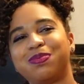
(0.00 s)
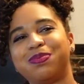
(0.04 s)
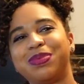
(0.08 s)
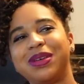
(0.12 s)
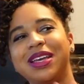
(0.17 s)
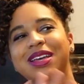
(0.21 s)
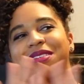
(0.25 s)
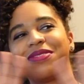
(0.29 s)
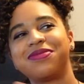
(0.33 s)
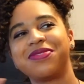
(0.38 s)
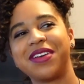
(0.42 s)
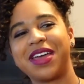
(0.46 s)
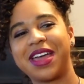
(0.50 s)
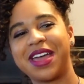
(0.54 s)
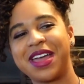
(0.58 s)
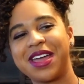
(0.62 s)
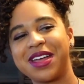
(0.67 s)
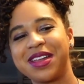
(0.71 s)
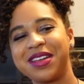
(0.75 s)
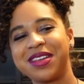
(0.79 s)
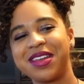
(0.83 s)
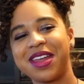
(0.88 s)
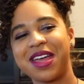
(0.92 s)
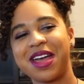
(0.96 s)
big
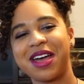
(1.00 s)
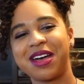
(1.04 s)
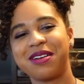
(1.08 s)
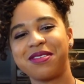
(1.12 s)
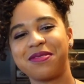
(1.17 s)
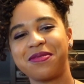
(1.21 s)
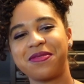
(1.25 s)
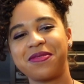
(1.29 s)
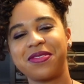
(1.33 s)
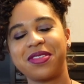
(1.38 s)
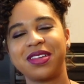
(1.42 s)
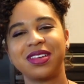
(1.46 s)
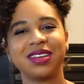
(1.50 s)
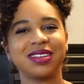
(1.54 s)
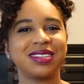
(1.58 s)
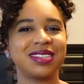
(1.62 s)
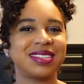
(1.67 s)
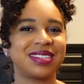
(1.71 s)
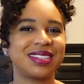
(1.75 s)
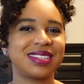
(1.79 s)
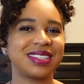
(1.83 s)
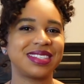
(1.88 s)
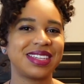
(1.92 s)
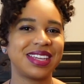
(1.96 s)
fan of this
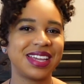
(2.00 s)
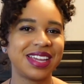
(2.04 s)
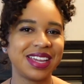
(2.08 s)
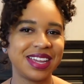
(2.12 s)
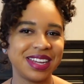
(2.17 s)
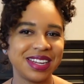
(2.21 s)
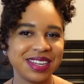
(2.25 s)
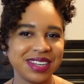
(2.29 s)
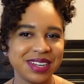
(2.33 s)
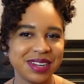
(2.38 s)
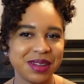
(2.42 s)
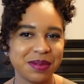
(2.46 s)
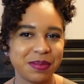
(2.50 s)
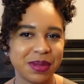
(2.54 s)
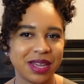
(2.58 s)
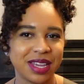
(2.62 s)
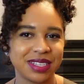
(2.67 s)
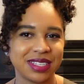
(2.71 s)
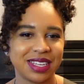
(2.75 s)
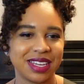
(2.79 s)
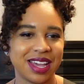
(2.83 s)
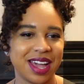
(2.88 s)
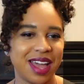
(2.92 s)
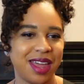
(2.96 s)
scene
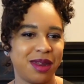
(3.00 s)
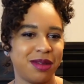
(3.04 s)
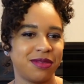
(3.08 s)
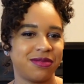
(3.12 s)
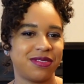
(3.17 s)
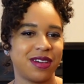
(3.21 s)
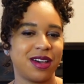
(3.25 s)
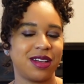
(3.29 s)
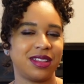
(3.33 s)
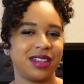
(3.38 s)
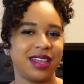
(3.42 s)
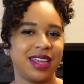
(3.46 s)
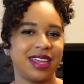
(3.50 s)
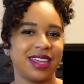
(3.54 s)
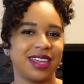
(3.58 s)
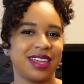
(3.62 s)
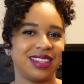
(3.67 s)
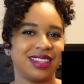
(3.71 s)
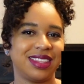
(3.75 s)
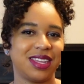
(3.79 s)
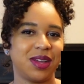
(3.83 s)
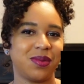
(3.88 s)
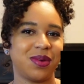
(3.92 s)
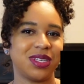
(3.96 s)
because I kind of felt like
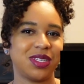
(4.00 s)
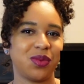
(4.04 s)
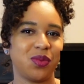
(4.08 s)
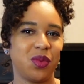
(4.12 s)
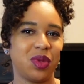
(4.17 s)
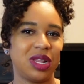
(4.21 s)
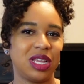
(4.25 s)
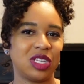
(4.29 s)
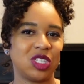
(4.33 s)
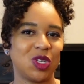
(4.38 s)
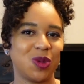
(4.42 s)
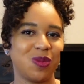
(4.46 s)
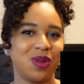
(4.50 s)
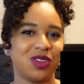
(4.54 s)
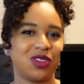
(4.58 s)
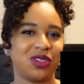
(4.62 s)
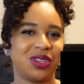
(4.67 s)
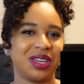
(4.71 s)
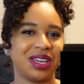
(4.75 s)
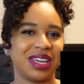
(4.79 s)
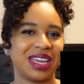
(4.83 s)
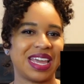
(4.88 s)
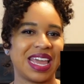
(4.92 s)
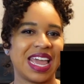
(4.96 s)
there wasn't really so much
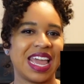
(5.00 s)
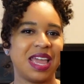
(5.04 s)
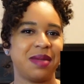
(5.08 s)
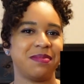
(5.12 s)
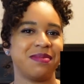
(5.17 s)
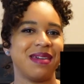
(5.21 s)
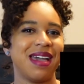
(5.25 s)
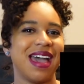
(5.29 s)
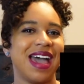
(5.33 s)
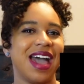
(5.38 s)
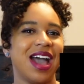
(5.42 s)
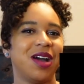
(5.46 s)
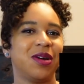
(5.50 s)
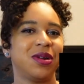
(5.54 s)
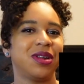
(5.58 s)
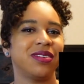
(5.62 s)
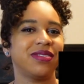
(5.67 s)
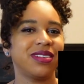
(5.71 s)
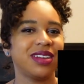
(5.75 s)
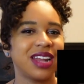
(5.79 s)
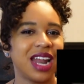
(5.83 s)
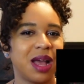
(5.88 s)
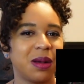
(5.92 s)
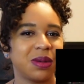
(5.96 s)
that came out
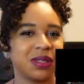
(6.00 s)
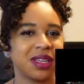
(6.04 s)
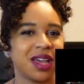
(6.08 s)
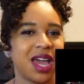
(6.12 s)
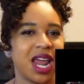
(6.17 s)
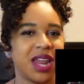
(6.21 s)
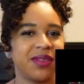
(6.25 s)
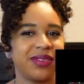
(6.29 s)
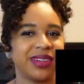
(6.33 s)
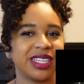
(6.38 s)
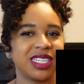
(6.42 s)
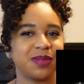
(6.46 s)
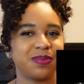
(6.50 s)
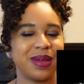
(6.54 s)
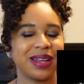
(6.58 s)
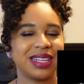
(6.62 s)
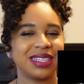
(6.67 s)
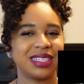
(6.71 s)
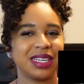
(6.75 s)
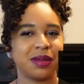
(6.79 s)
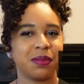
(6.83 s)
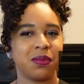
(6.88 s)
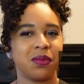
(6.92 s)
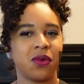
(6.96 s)
of it. I was kind of
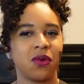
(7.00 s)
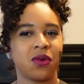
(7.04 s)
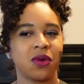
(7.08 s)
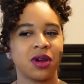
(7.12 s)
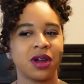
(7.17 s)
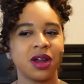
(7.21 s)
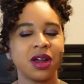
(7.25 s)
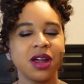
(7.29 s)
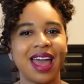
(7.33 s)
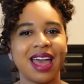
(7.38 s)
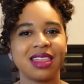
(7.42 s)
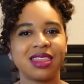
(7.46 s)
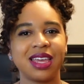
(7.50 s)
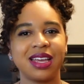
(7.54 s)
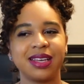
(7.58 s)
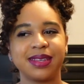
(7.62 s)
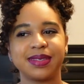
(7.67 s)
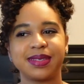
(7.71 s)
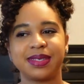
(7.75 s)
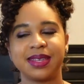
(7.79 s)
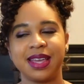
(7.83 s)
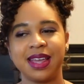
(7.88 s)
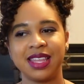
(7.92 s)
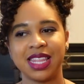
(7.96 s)
expecting more. I think
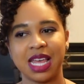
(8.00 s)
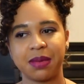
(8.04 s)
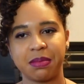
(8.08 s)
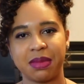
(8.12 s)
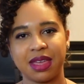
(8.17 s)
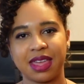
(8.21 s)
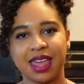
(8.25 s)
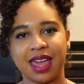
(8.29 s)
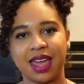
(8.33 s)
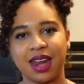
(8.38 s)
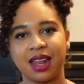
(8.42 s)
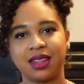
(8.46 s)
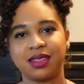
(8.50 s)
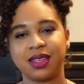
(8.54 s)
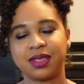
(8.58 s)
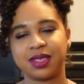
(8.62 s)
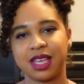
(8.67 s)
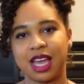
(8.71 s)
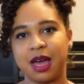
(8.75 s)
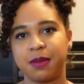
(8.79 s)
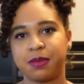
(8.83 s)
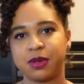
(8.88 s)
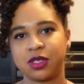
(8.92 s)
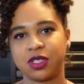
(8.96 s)
seeing them again in this
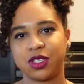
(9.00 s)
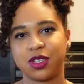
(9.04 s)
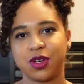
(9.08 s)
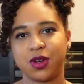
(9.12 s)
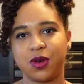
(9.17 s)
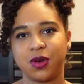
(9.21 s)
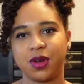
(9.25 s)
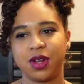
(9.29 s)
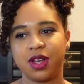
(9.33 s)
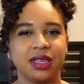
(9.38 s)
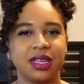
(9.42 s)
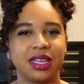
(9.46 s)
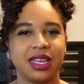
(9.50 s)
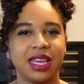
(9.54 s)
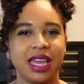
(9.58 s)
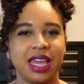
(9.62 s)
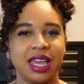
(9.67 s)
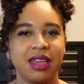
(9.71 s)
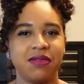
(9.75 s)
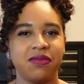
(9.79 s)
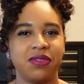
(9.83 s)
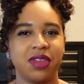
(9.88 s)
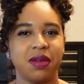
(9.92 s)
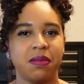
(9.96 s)
episode, it
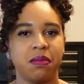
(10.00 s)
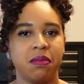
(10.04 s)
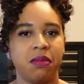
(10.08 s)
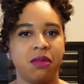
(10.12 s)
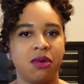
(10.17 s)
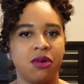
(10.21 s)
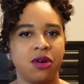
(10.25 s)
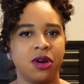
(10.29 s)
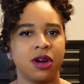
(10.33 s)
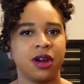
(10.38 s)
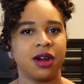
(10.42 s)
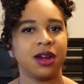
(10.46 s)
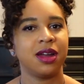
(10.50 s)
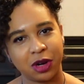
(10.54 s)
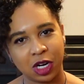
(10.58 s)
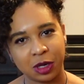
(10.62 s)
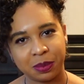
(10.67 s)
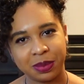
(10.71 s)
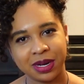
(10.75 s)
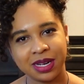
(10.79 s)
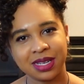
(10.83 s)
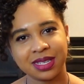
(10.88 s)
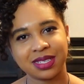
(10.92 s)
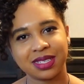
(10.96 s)
gave them more
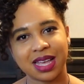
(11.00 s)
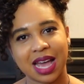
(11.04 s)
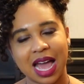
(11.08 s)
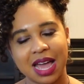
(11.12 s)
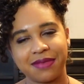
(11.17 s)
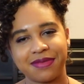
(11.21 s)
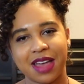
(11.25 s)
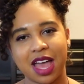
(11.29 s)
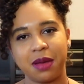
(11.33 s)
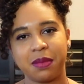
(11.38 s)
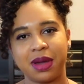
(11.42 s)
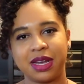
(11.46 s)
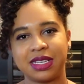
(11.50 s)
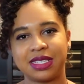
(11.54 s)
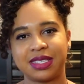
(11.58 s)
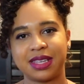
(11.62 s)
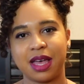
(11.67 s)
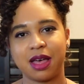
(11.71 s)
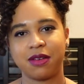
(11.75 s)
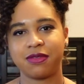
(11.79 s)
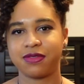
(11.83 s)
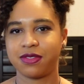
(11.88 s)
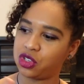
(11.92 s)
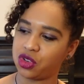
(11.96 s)
purpose. I found
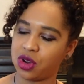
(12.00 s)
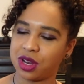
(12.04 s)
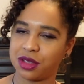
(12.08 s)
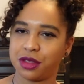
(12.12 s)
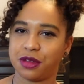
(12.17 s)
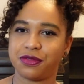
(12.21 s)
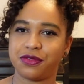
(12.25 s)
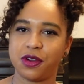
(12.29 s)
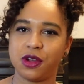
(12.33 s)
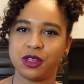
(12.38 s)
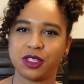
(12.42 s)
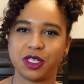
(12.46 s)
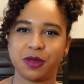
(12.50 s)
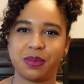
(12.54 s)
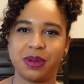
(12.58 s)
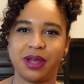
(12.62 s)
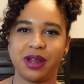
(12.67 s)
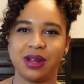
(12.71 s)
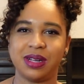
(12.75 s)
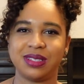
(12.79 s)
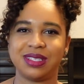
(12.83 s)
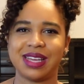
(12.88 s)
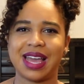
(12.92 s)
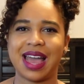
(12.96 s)
myself during their first
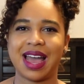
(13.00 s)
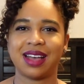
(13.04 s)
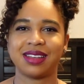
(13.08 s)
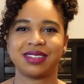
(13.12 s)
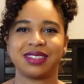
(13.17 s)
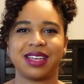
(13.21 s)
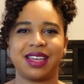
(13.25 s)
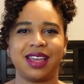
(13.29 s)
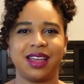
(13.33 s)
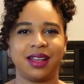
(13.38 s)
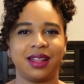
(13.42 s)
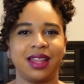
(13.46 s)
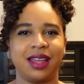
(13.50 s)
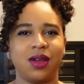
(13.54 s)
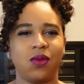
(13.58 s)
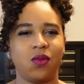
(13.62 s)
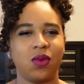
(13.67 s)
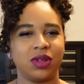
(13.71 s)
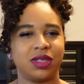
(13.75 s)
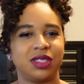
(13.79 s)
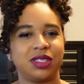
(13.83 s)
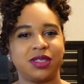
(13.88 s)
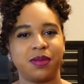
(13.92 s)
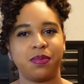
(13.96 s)
appearance asking like,
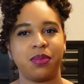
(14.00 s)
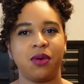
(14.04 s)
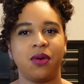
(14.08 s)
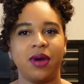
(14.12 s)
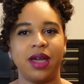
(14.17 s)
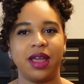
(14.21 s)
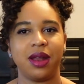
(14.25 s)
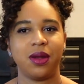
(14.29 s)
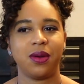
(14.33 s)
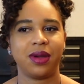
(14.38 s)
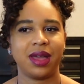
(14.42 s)
what's the point?